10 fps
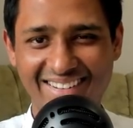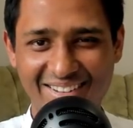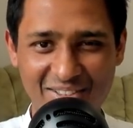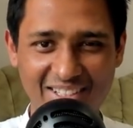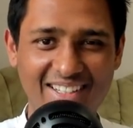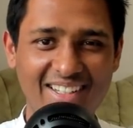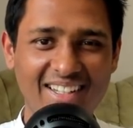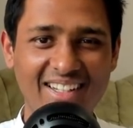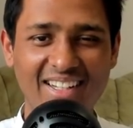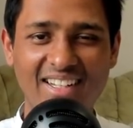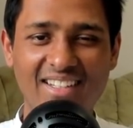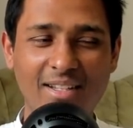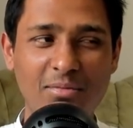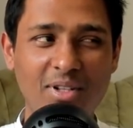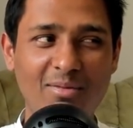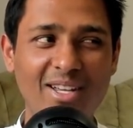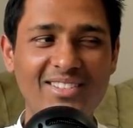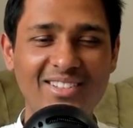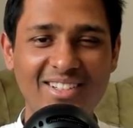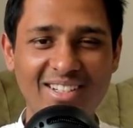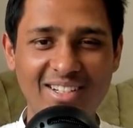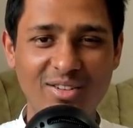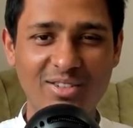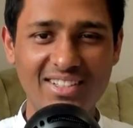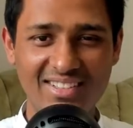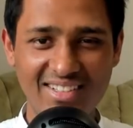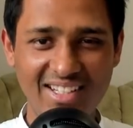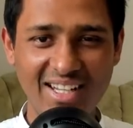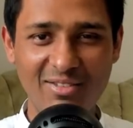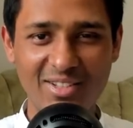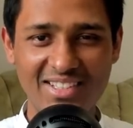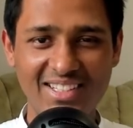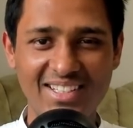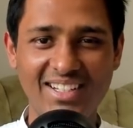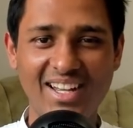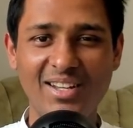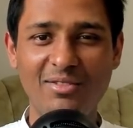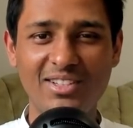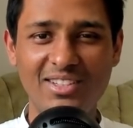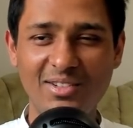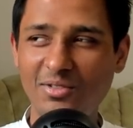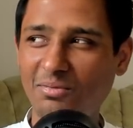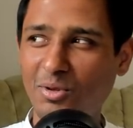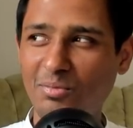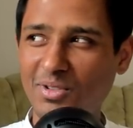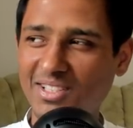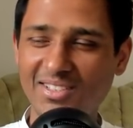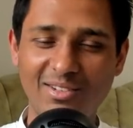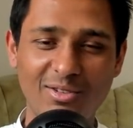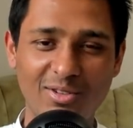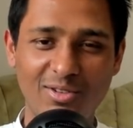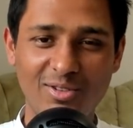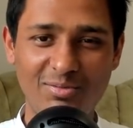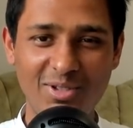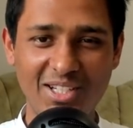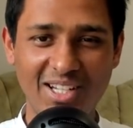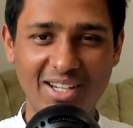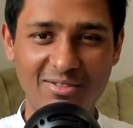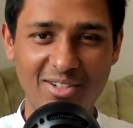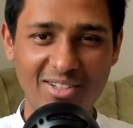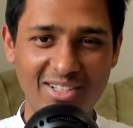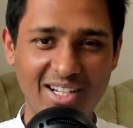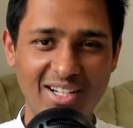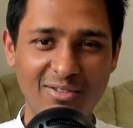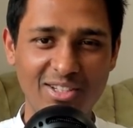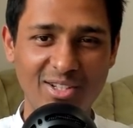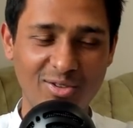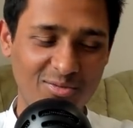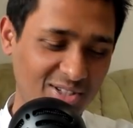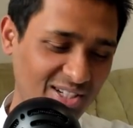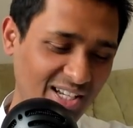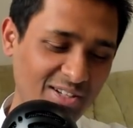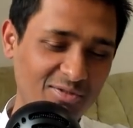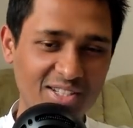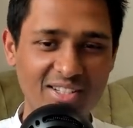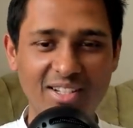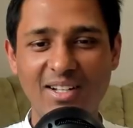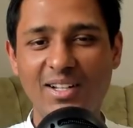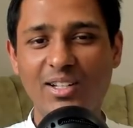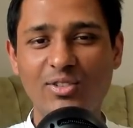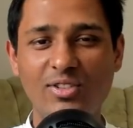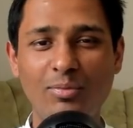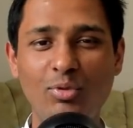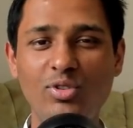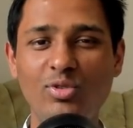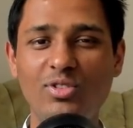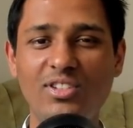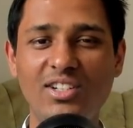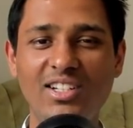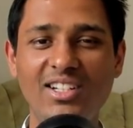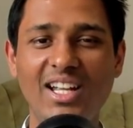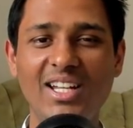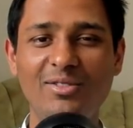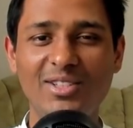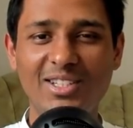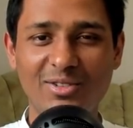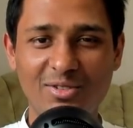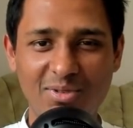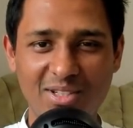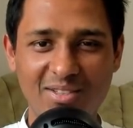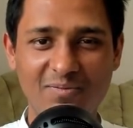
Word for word: okay, some imaginary college, Lilawati, Nanavati. Oh, in Bombay there is a hospital I have heard, Nanavati hospital. Anyways, so suppose you study in Nanavati hospital,